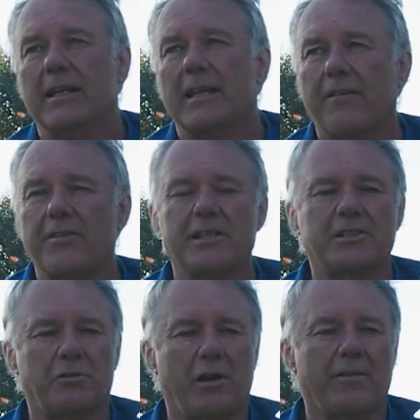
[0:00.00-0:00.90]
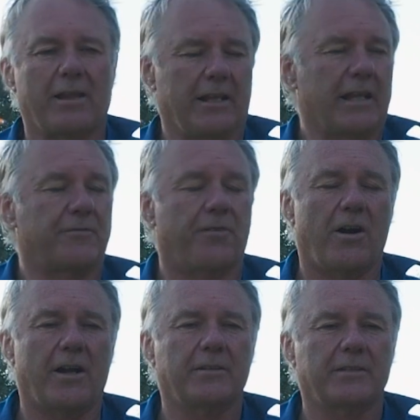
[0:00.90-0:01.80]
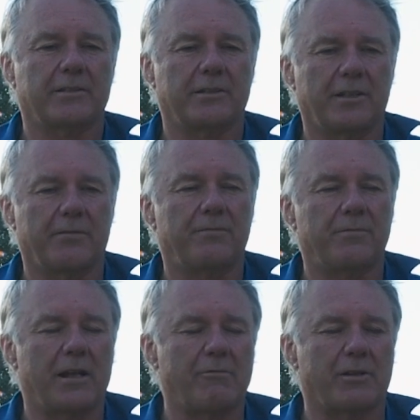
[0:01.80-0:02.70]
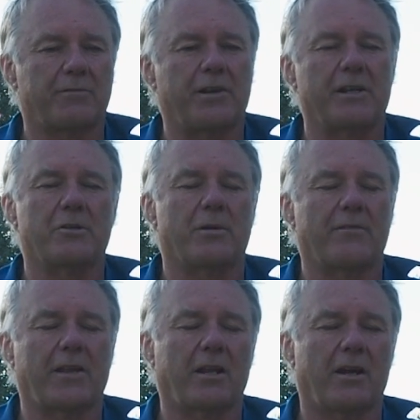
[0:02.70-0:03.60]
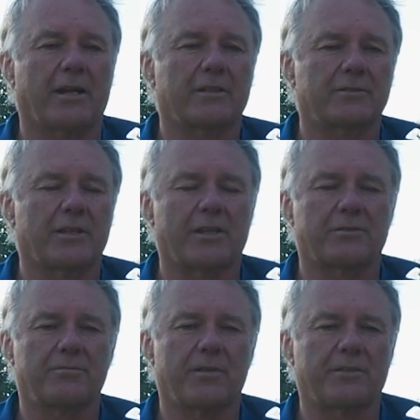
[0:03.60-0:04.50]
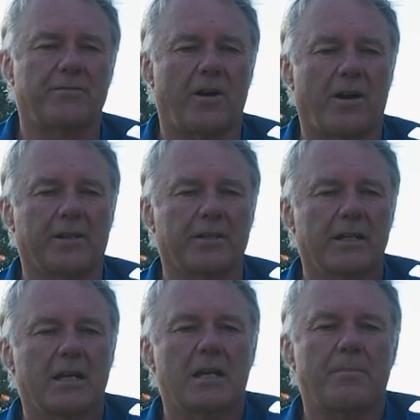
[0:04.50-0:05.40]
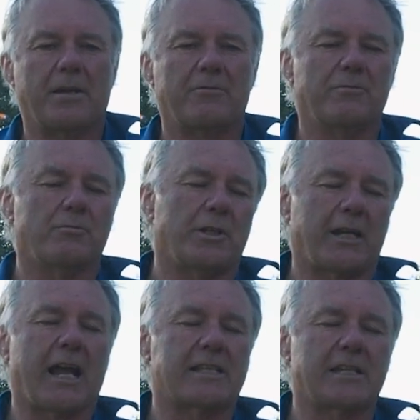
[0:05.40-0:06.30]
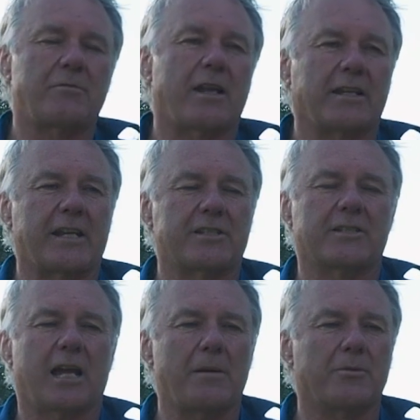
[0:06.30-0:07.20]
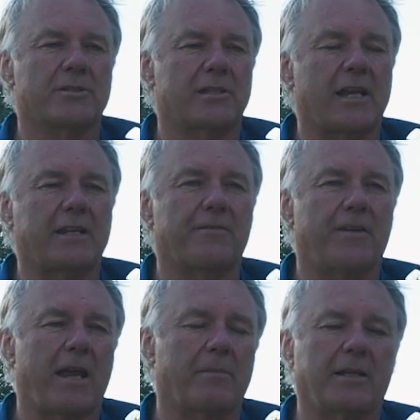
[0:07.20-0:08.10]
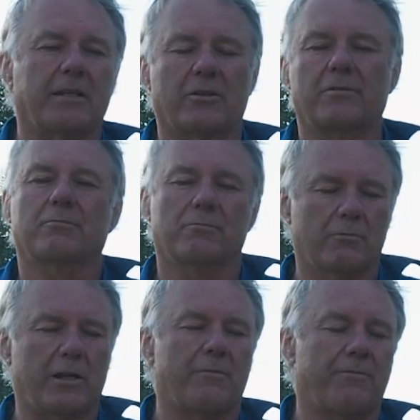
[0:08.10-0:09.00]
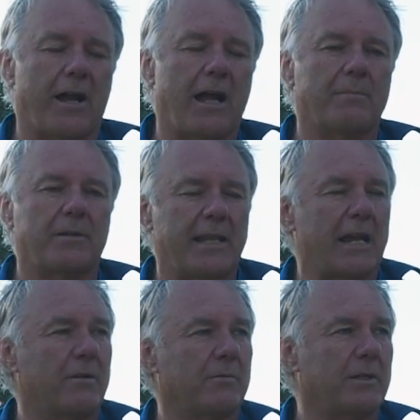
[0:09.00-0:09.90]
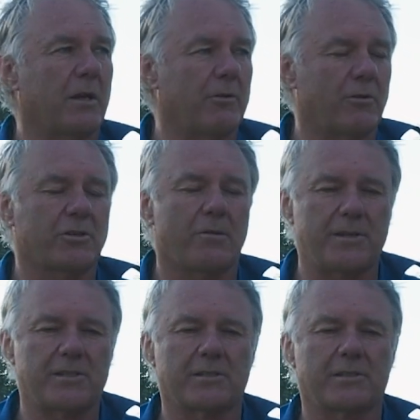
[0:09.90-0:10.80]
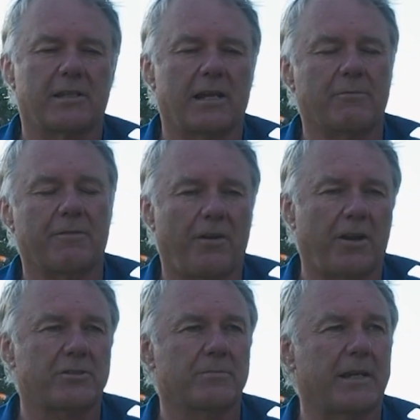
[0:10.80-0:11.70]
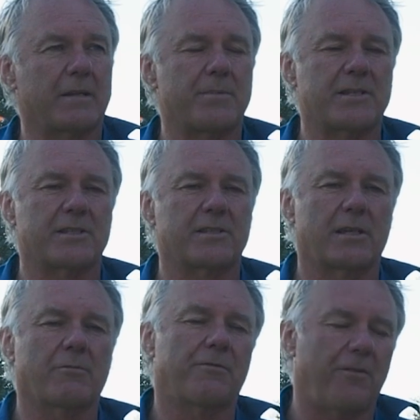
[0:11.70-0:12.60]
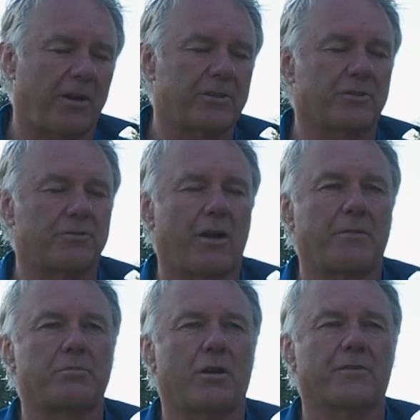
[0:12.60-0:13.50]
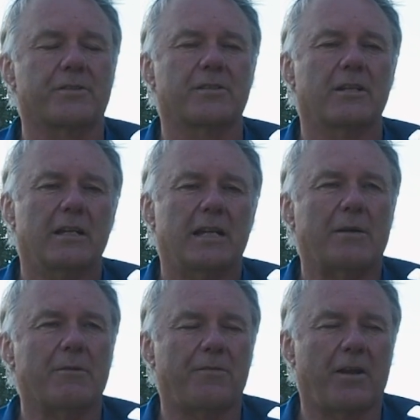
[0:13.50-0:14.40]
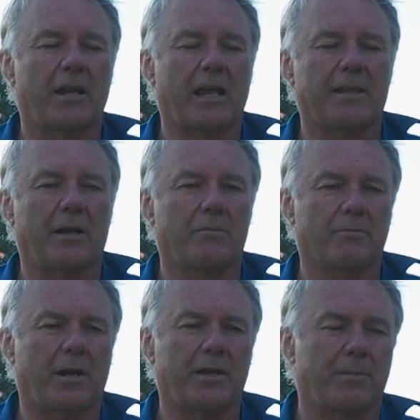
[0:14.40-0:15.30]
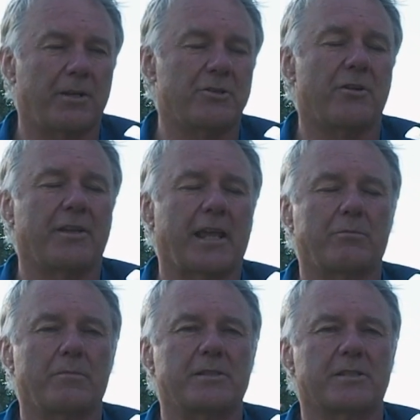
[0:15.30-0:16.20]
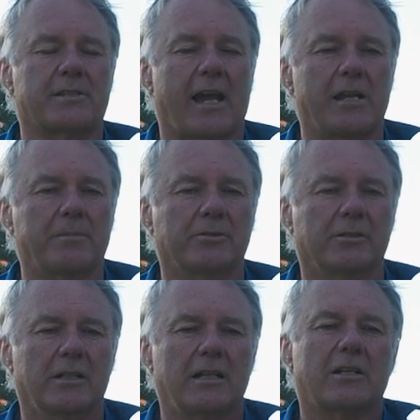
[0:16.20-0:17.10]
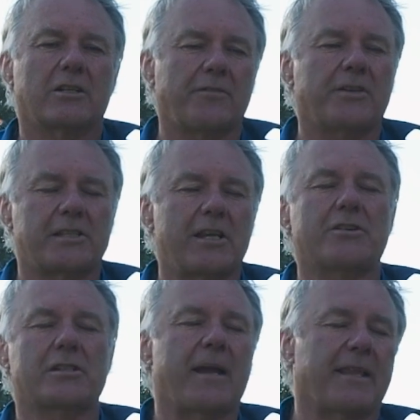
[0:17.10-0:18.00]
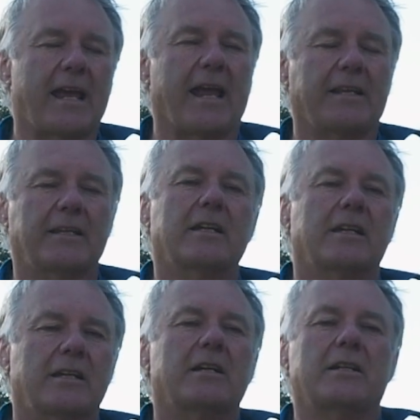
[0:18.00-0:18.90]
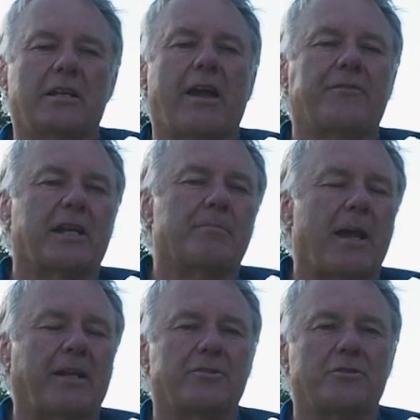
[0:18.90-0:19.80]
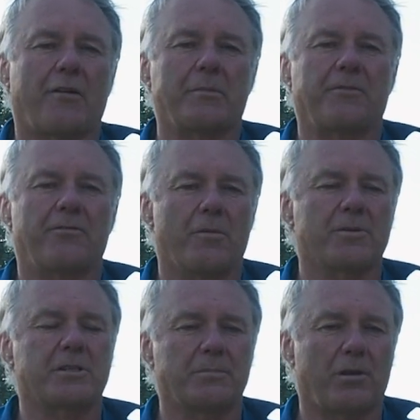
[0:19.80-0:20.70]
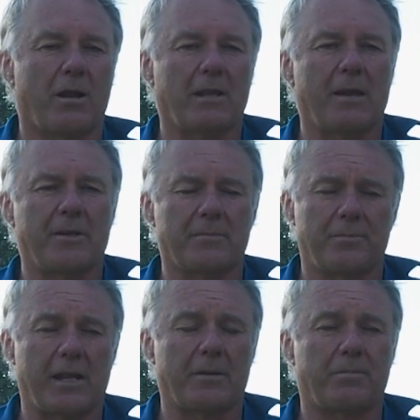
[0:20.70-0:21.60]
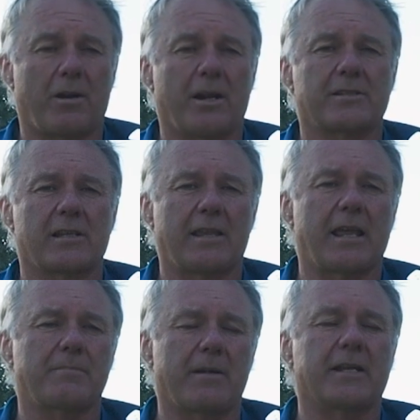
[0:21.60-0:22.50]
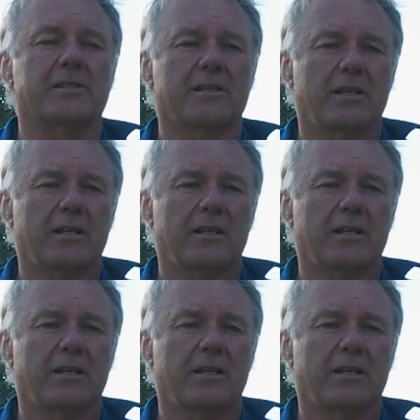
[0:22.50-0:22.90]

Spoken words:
if you disagree with that, that's fine. Everyone's free to do whatever they like, so that's fine. But you can't sit around the kitchen table and say to your family, look, we're a farm, but now we're also a business, and we're focused on being a business, and we're focused on driving profits, and by doing that we'll be sustainable. Because if you're serious about that, you have to get back to driving performance in your prime lamb enterprise, and that means